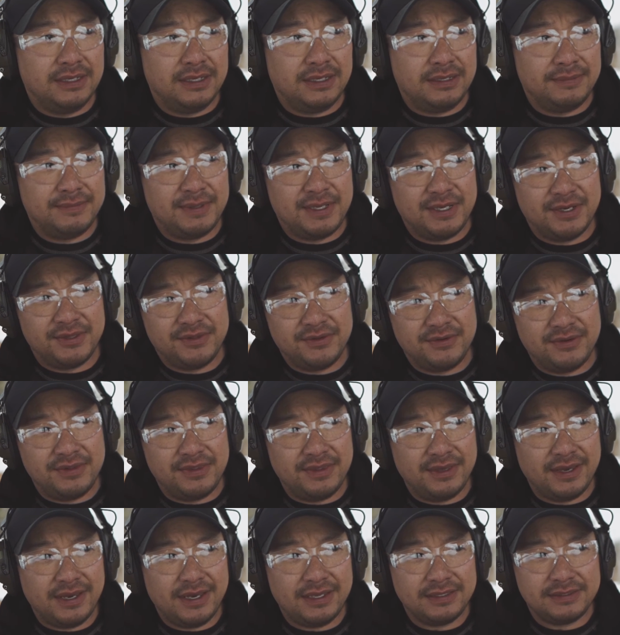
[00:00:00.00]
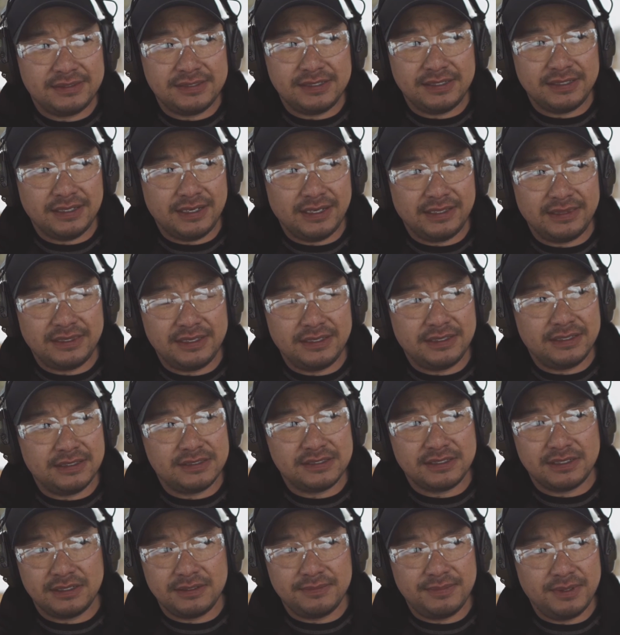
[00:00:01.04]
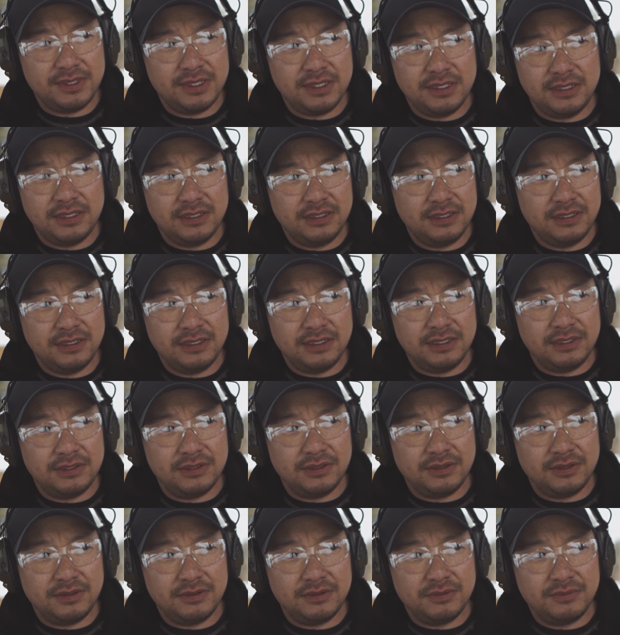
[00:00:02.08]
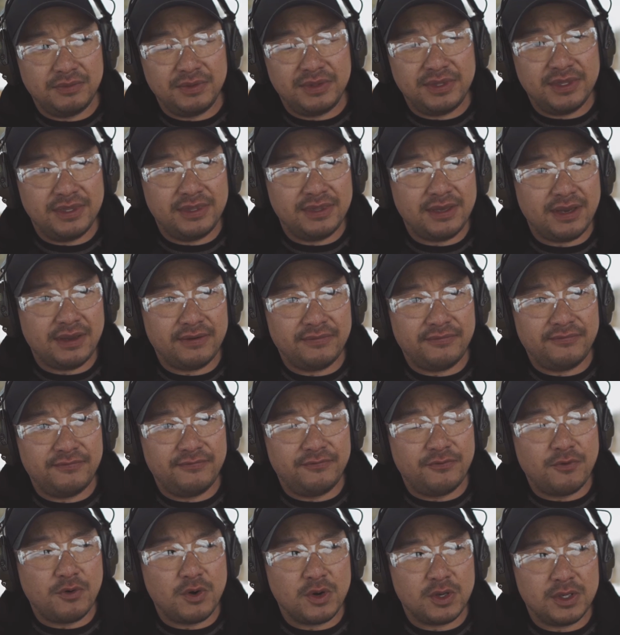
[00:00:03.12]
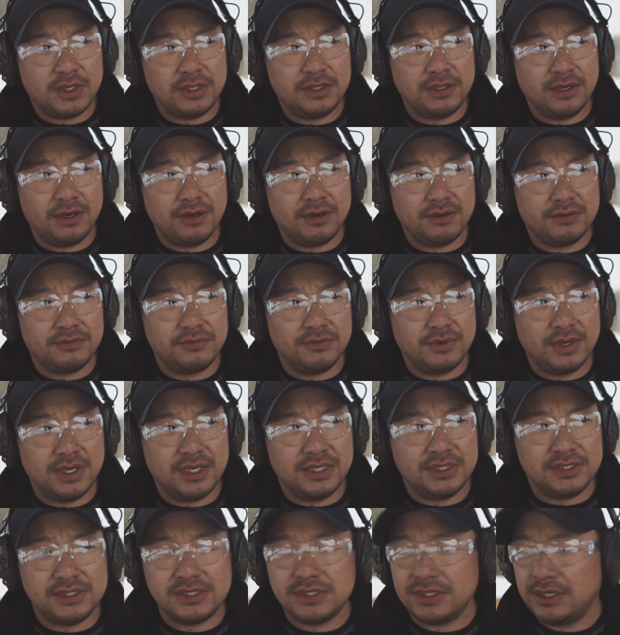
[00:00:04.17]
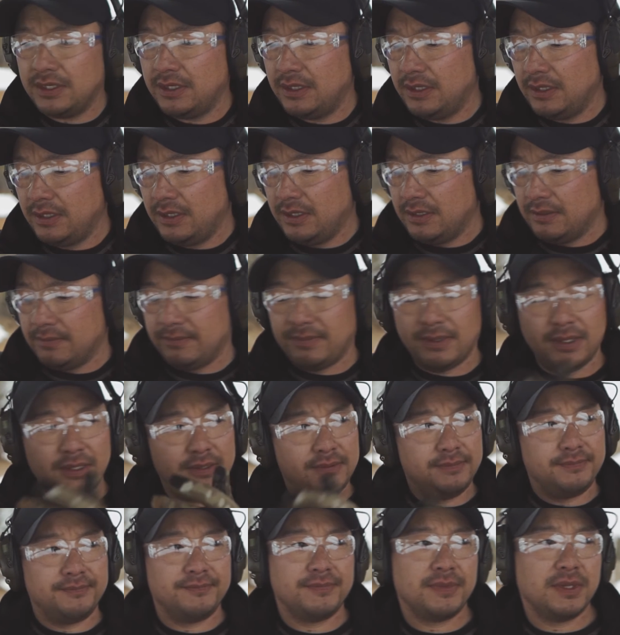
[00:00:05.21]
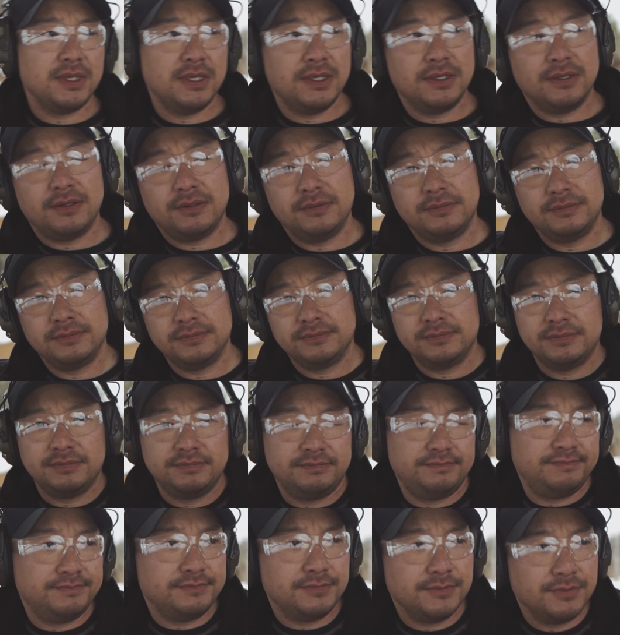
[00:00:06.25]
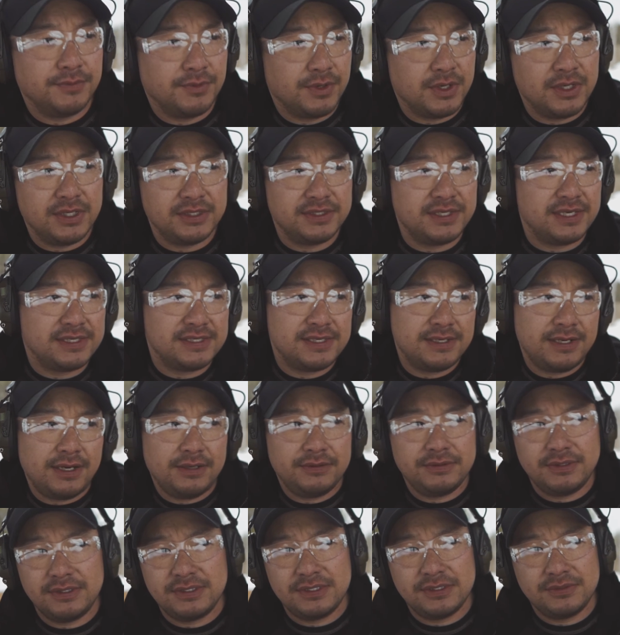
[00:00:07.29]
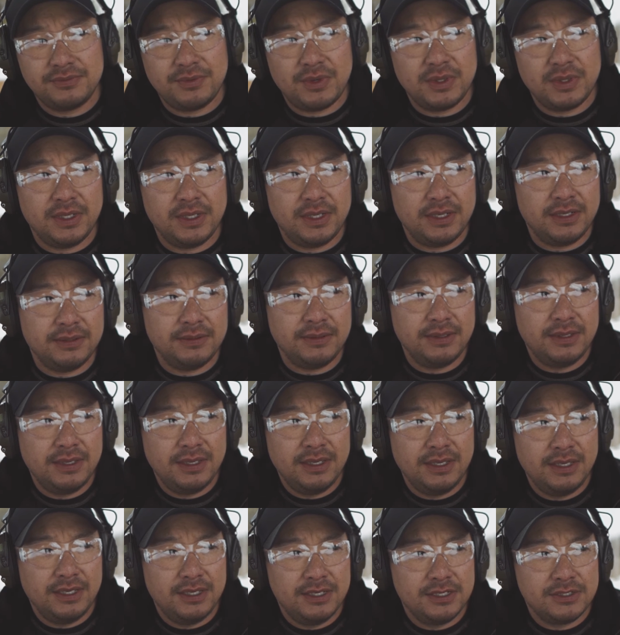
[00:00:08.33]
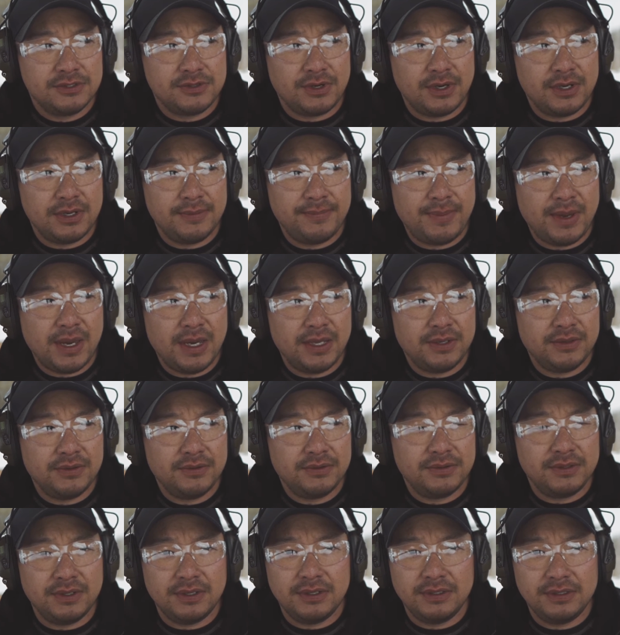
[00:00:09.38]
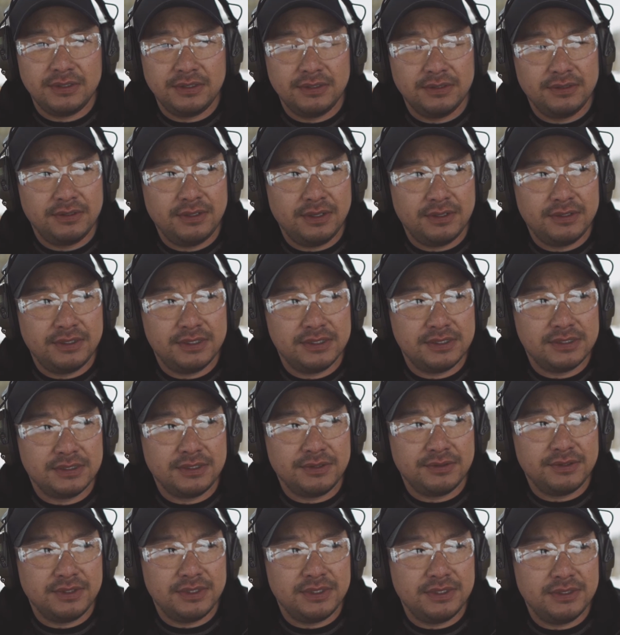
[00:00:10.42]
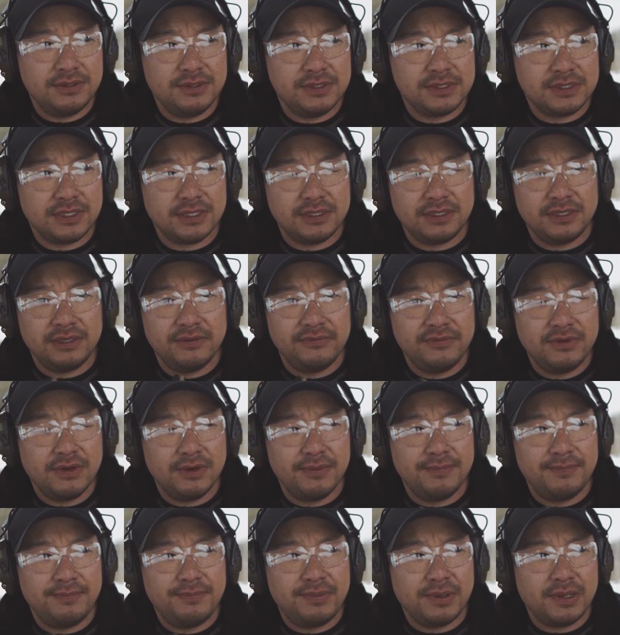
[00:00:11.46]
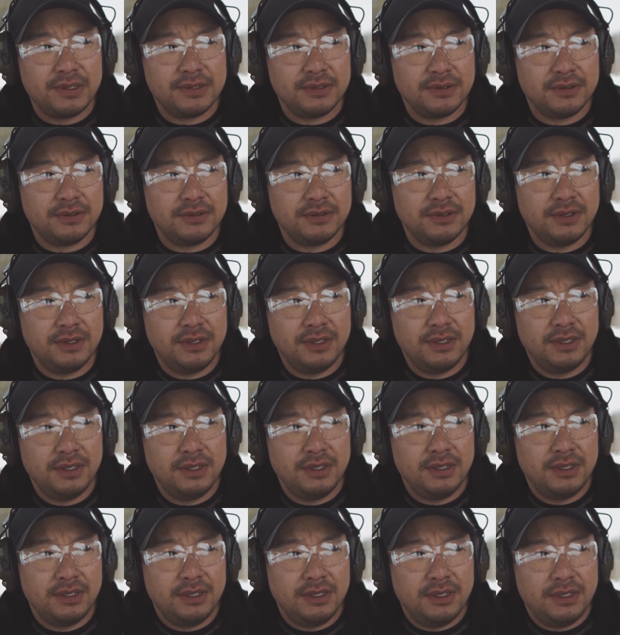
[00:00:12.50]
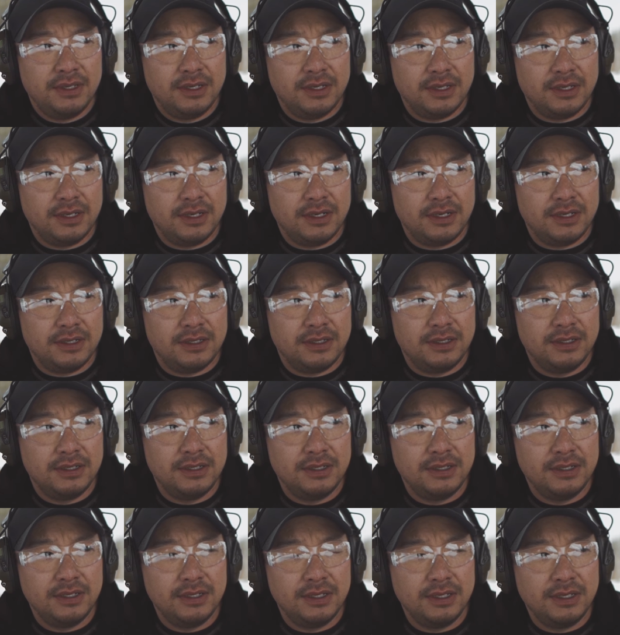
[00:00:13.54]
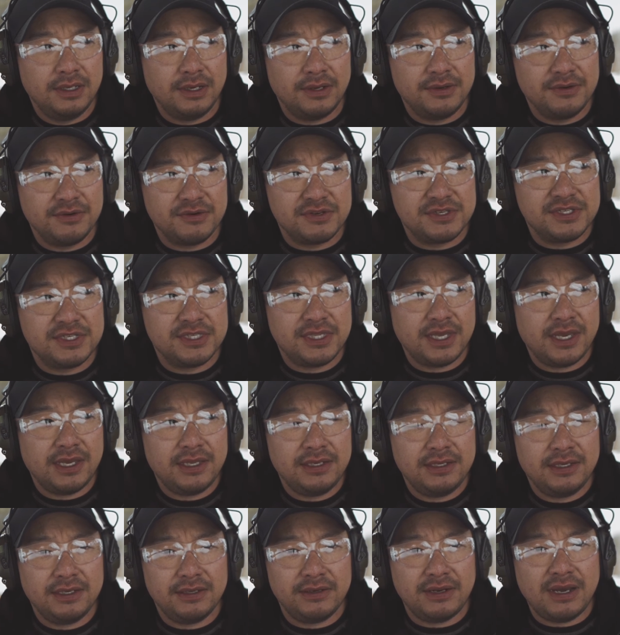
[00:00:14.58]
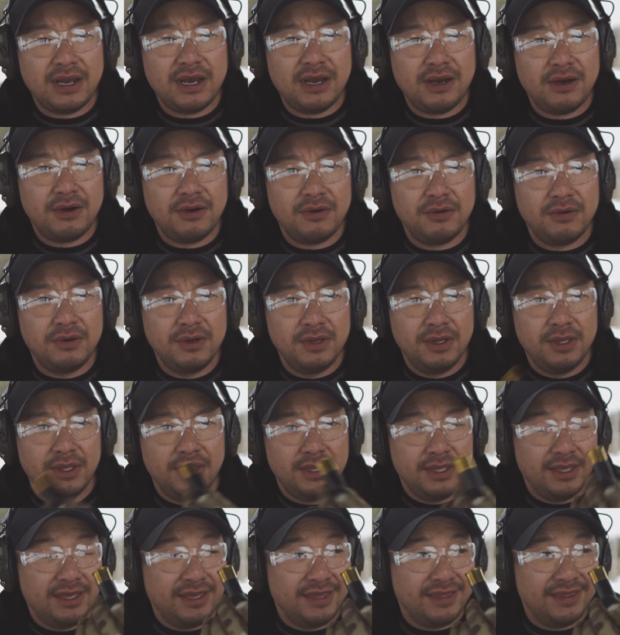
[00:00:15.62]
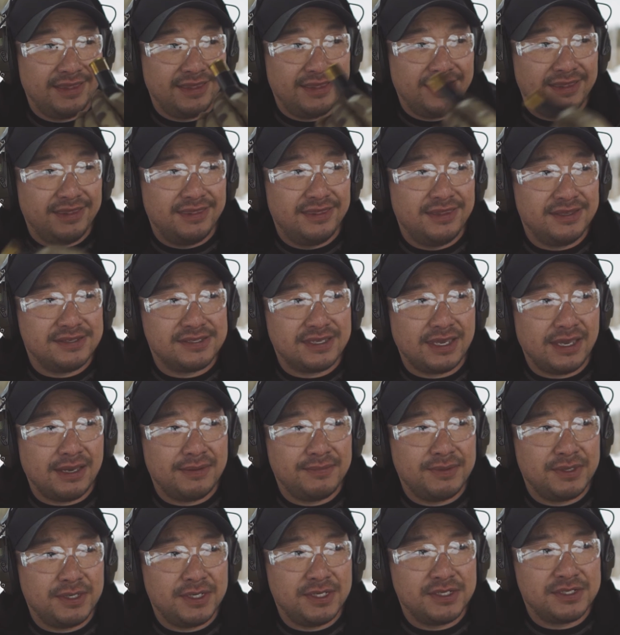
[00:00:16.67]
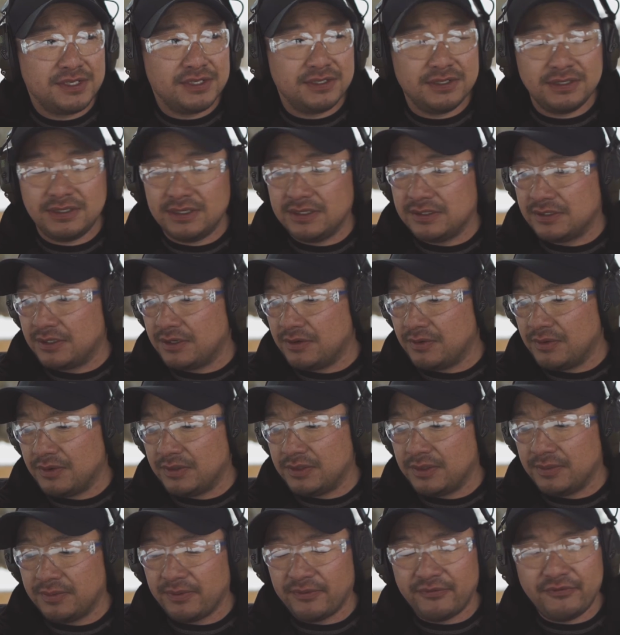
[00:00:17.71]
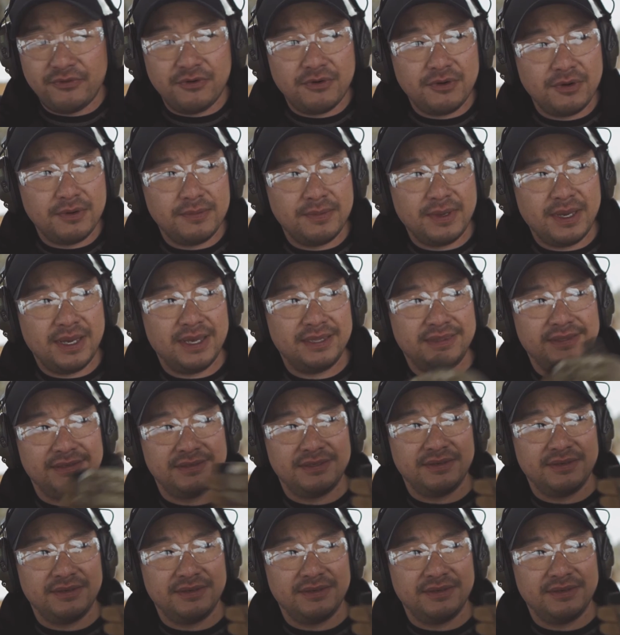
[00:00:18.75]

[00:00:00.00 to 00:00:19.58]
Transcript: I mean, other than that, I think it's going to be, you know, within that forty yard range. But, you know, we're going to test it out. This is uh, trying to pattern your gun is going to do. Is going to give you a better uh, understanding on how this ammunition is going to perform at the